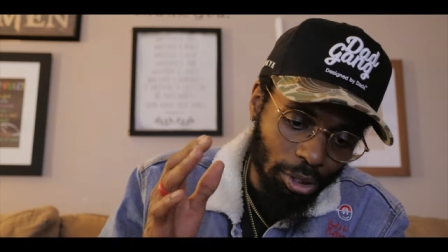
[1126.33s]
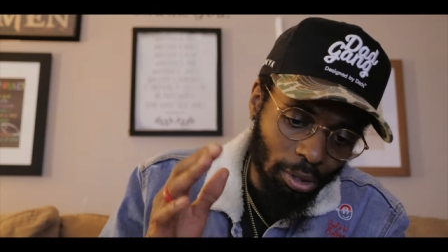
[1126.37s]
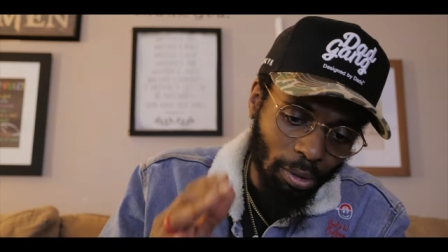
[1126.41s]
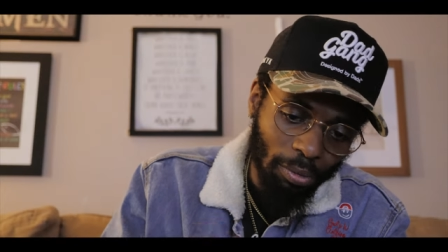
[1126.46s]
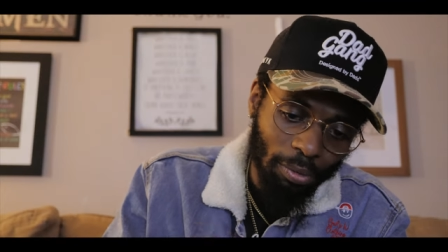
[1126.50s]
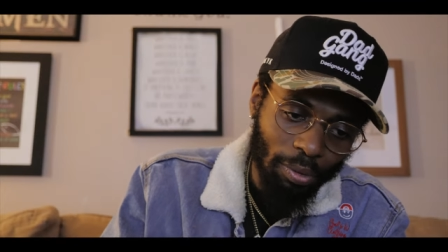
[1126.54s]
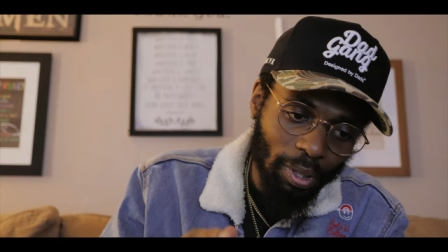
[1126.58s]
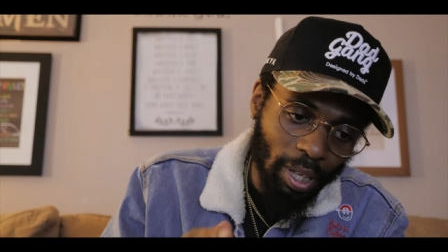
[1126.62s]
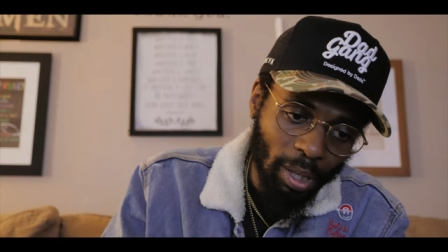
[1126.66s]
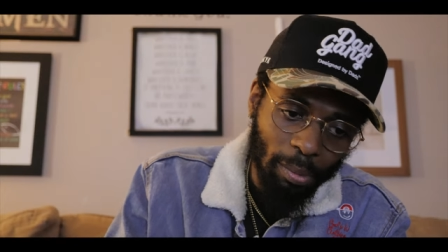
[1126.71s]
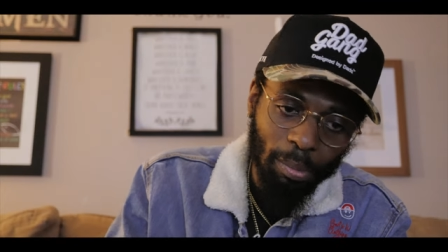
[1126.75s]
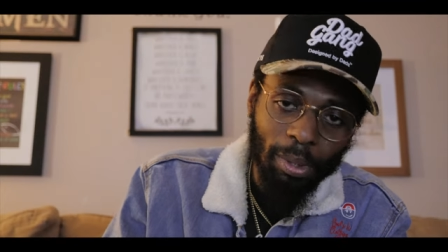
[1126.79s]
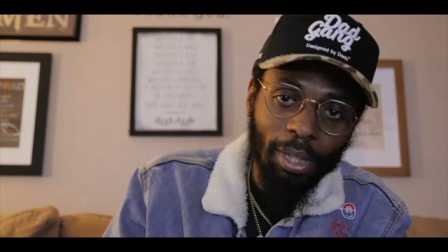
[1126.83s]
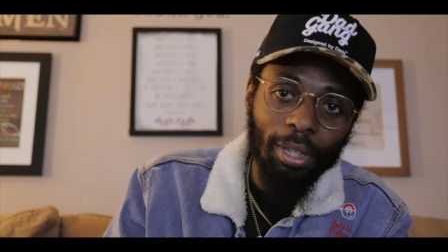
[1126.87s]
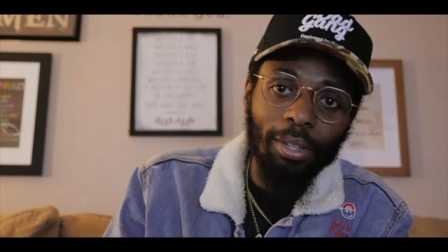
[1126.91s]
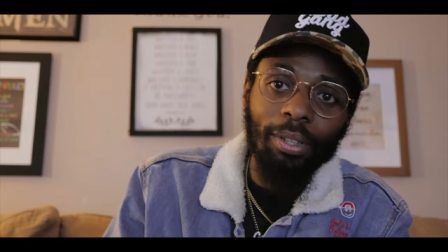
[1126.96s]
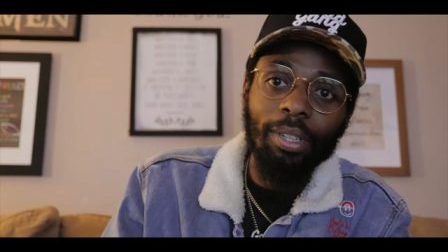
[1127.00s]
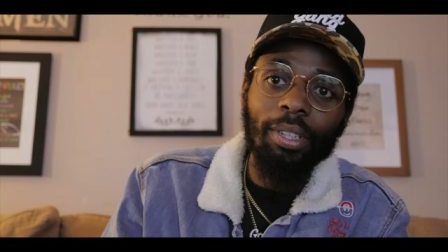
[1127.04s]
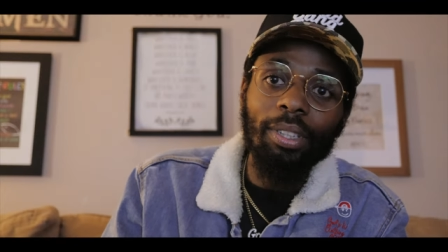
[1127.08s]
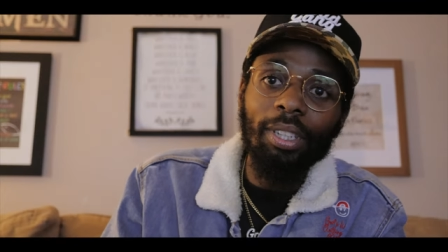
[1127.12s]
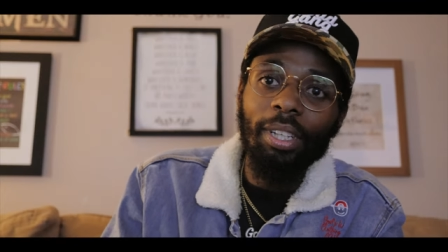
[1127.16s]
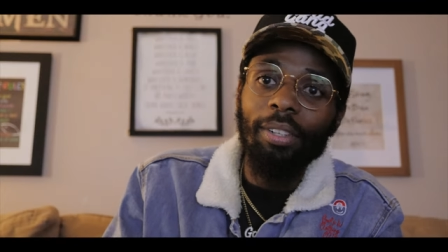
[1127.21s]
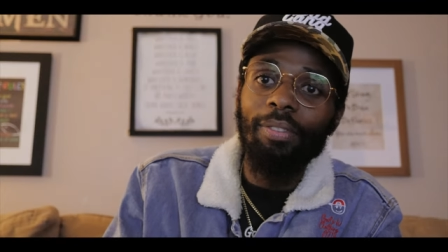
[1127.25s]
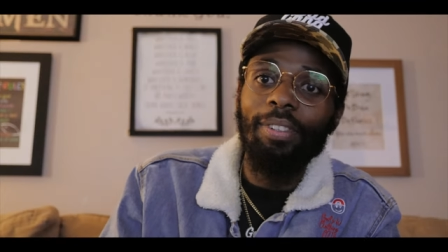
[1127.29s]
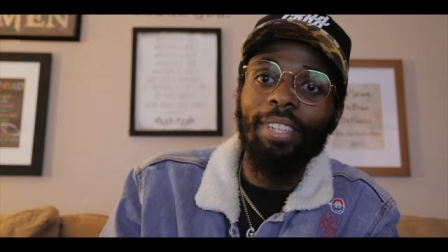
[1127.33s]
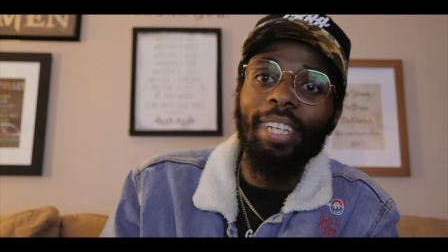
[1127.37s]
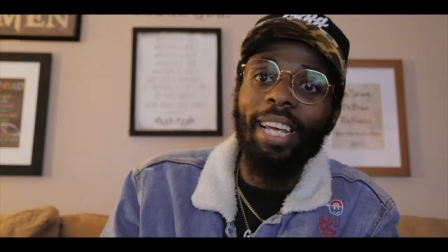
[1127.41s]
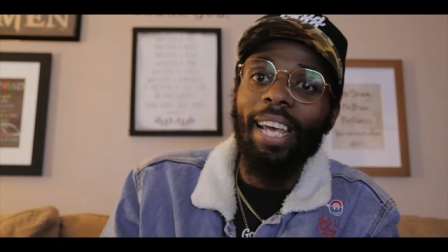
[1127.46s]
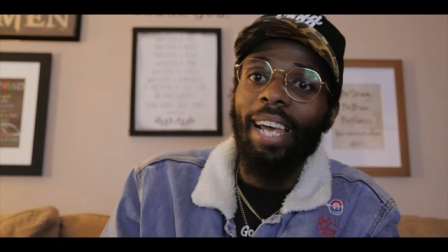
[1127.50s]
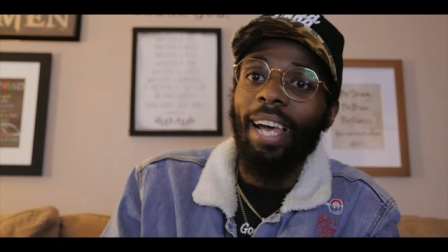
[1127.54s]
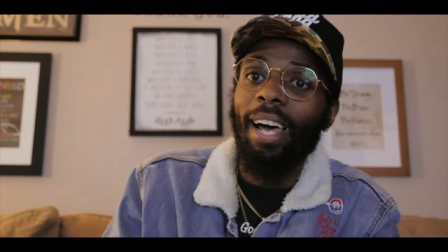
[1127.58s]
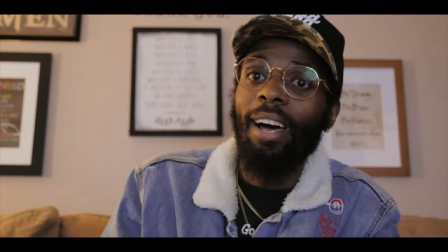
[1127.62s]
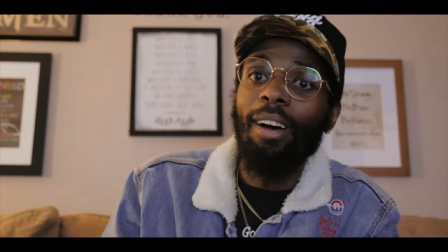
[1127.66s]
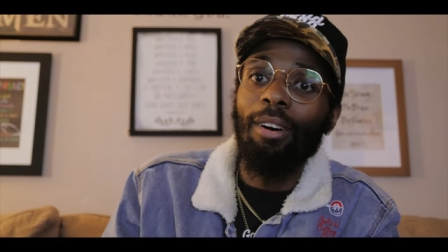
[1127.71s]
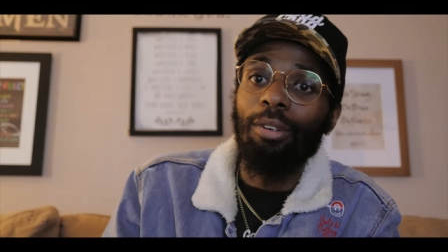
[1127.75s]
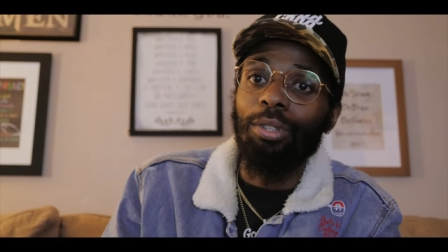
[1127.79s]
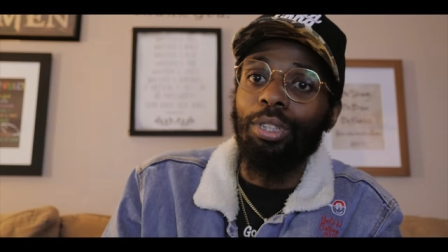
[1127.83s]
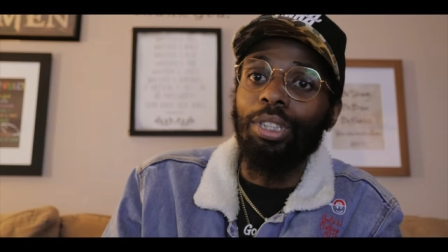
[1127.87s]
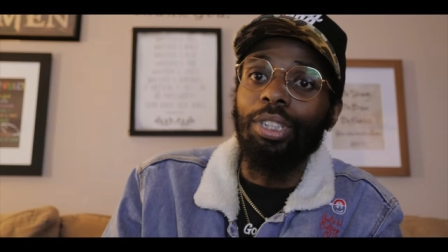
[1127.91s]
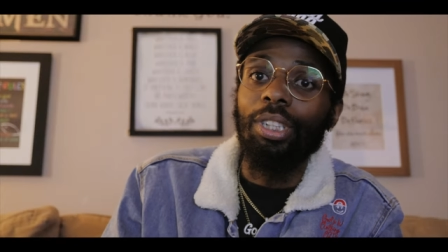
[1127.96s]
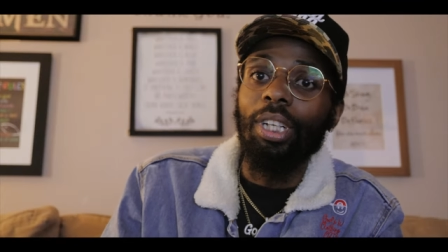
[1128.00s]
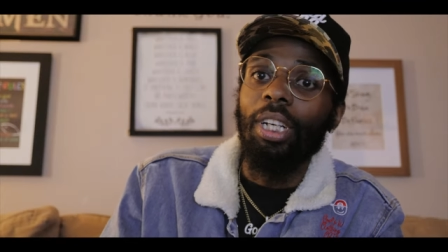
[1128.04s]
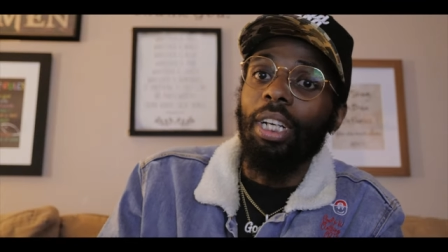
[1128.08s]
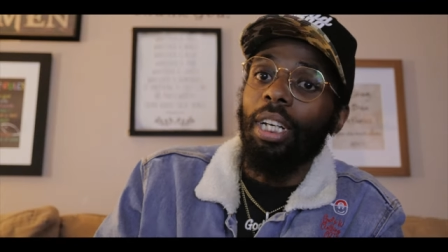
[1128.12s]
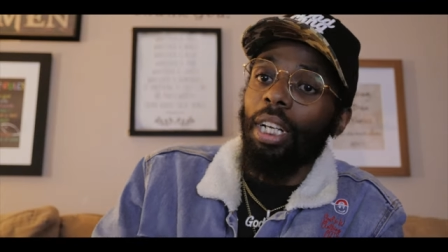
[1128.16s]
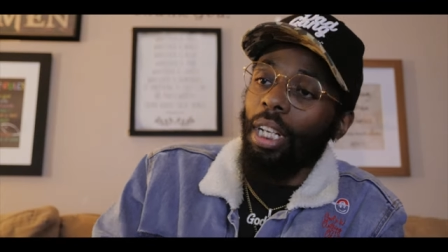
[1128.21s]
your family are going to live in that house.